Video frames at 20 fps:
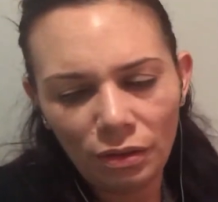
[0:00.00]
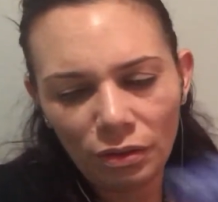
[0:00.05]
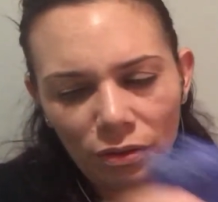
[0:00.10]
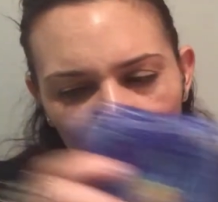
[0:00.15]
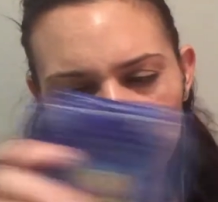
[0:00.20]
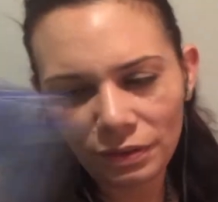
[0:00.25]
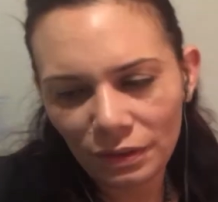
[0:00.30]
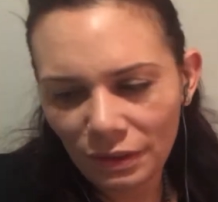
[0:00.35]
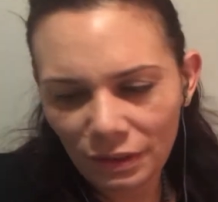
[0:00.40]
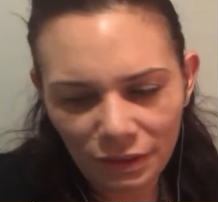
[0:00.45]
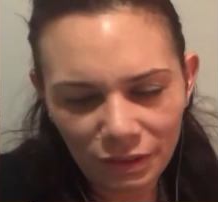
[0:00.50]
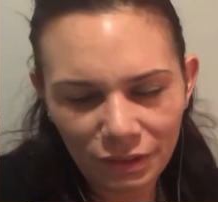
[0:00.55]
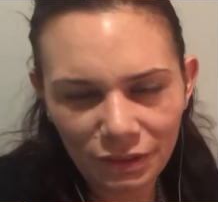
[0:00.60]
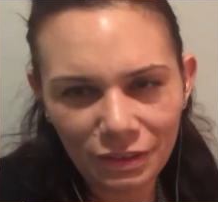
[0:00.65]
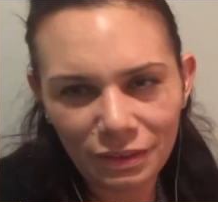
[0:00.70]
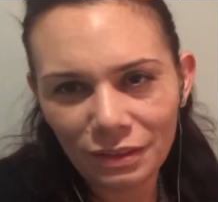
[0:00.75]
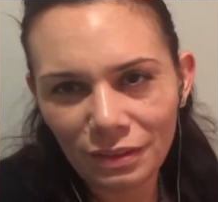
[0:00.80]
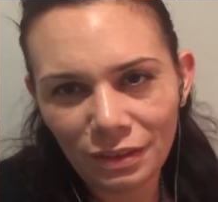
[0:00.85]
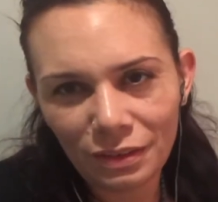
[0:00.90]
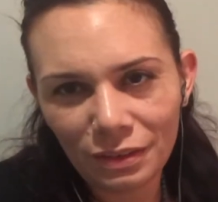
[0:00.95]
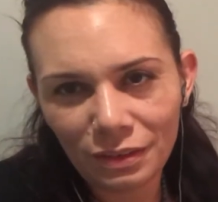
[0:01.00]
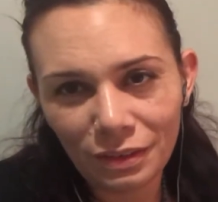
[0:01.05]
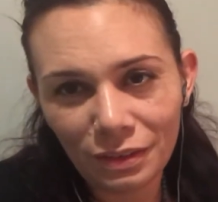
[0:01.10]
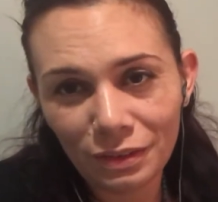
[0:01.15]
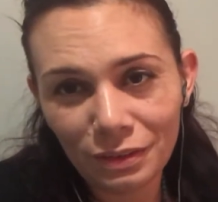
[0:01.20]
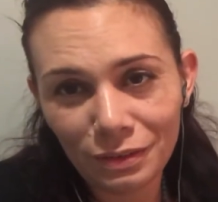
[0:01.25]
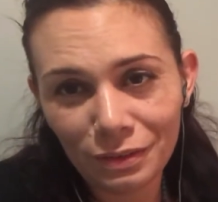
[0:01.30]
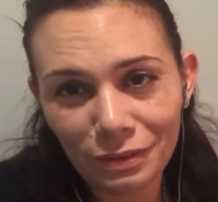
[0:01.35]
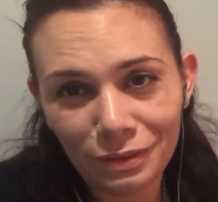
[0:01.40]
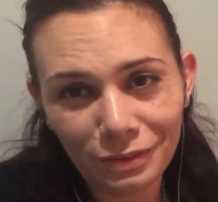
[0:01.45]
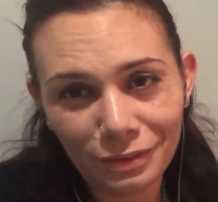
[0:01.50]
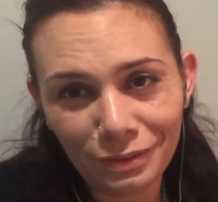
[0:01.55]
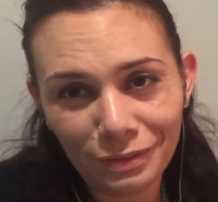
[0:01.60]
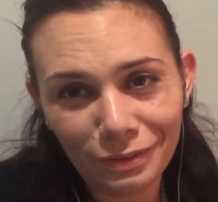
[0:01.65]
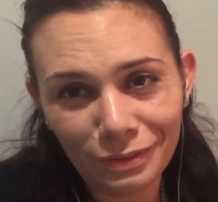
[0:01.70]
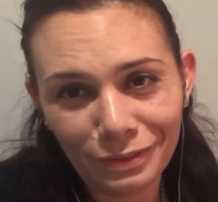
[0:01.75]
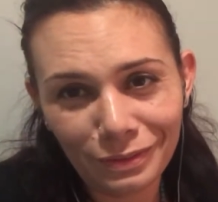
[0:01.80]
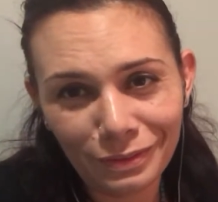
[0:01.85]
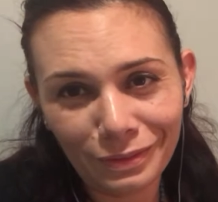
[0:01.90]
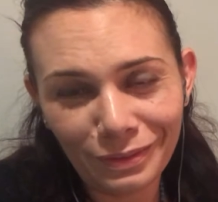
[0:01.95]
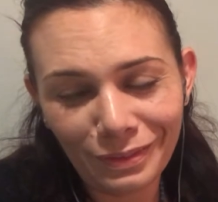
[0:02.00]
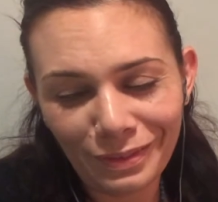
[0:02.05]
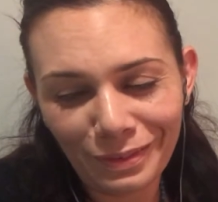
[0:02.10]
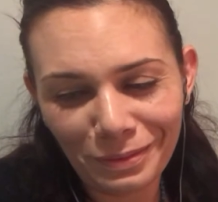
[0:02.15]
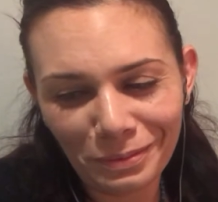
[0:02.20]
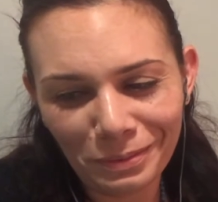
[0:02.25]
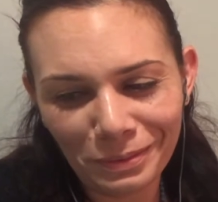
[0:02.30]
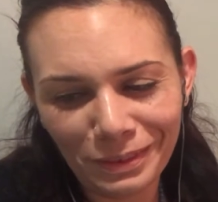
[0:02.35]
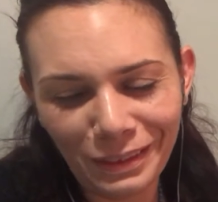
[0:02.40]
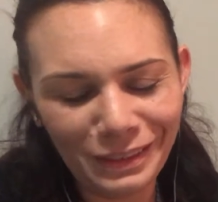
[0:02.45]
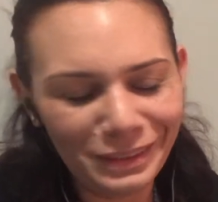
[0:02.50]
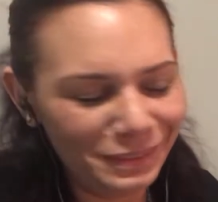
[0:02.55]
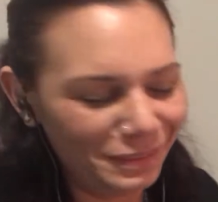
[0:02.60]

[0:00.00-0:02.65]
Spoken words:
Hopefully this is not the 8 of Swords. Like I was.